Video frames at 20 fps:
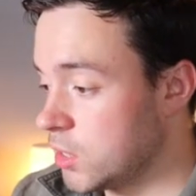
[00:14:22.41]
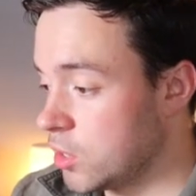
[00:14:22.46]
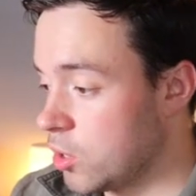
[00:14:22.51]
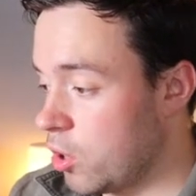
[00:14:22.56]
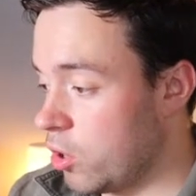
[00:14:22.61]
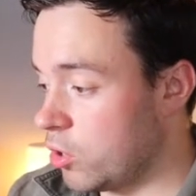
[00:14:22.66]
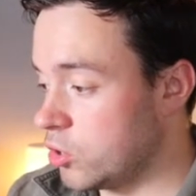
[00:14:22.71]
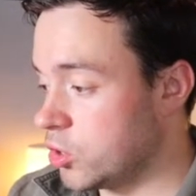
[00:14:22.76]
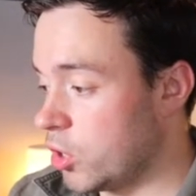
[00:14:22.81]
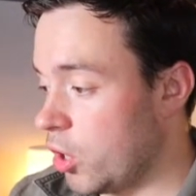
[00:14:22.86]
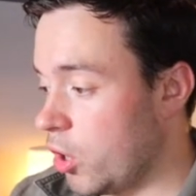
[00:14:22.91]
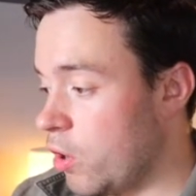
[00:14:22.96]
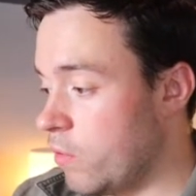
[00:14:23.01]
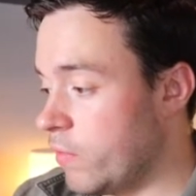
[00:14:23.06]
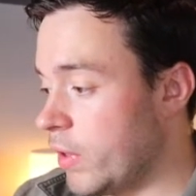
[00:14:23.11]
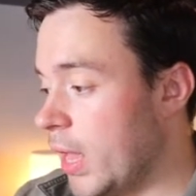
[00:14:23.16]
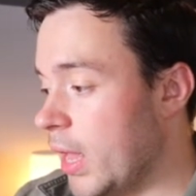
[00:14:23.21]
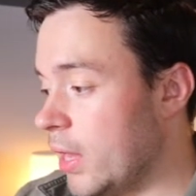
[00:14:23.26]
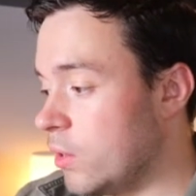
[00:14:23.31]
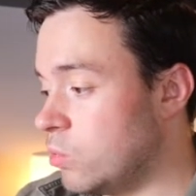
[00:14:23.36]
cost
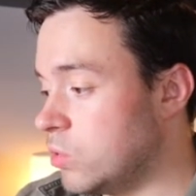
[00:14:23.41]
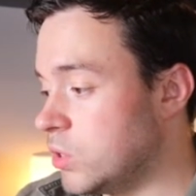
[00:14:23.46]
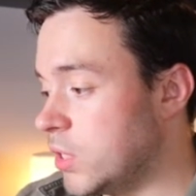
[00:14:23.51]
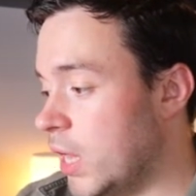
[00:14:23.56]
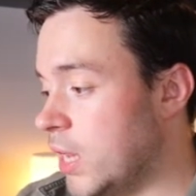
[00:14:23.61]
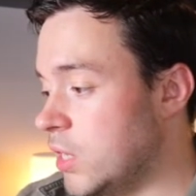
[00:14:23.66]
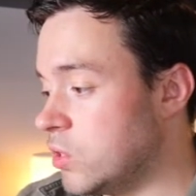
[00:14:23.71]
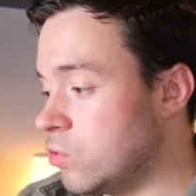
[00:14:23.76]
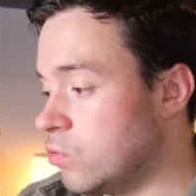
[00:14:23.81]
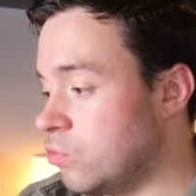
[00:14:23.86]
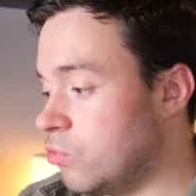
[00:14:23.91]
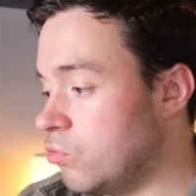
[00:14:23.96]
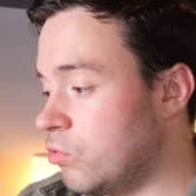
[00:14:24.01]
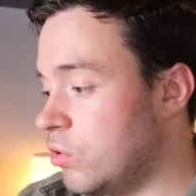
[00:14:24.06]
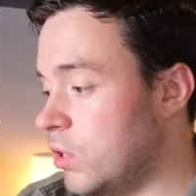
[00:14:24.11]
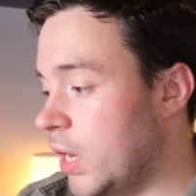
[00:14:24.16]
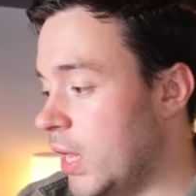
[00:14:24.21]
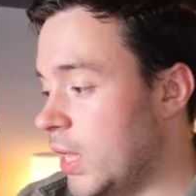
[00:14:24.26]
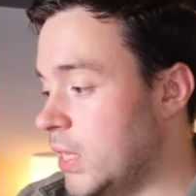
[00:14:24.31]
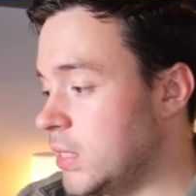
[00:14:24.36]
overhead was
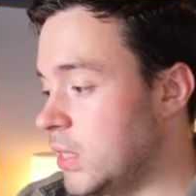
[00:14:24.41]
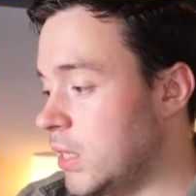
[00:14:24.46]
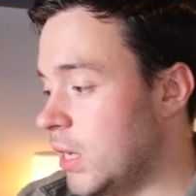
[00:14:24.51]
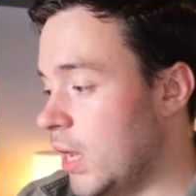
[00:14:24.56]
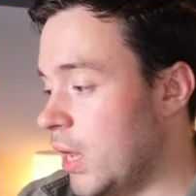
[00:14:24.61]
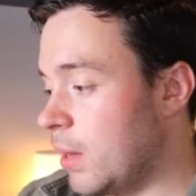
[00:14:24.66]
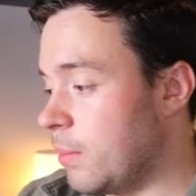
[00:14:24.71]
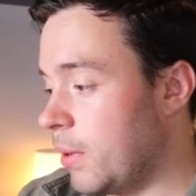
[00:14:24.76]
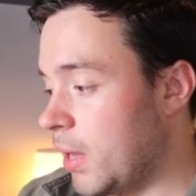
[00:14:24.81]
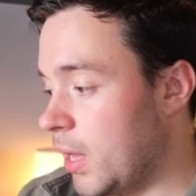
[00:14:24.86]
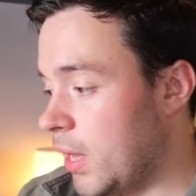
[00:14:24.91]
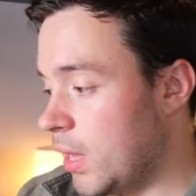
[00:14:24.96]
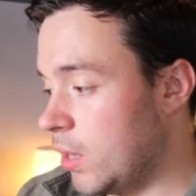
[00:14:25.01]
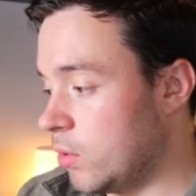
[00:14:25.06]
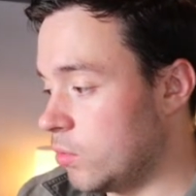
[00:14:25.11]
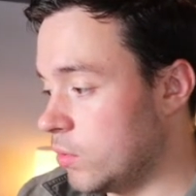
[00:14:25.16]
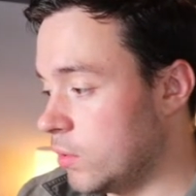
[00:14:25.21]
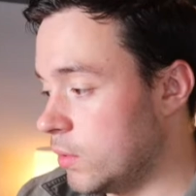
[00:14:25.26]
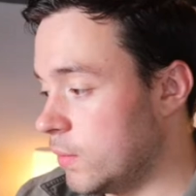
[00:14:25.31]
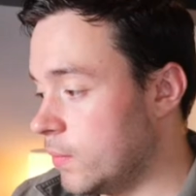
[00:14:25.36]

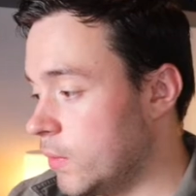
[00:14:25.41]
£889.